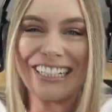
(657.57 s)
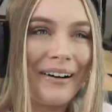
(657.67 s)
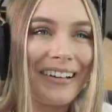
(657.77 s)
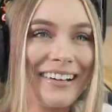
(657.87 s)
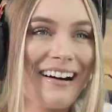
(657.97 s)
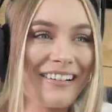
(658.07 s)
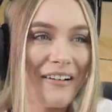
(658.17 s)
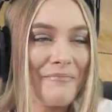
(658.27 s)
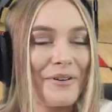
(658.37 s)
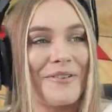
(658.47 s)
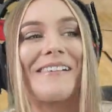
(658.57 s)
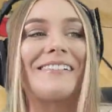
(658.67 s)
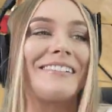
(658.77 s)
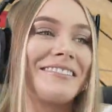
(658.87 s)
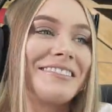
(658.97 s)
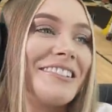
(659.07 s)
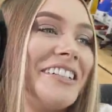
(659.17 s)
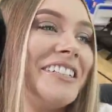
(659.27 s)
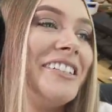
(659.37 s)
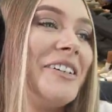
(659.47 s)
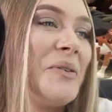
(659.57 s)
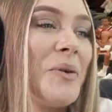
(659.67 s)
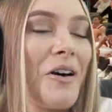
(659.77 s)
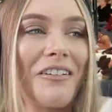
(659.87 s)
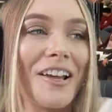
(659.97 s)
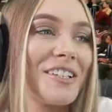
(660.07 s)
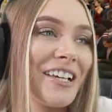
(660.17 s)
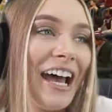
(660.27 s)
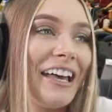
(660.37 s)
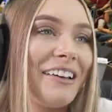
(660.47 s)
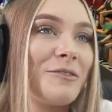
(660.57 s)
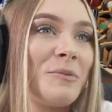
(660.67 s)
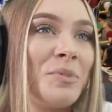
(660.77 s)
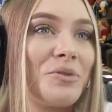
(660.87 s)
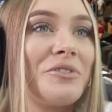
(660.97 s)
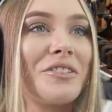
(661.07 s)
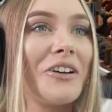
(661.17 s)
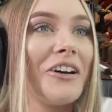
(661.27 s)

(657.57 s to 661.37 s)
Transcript: Point guard on point. What can I say? I was born to do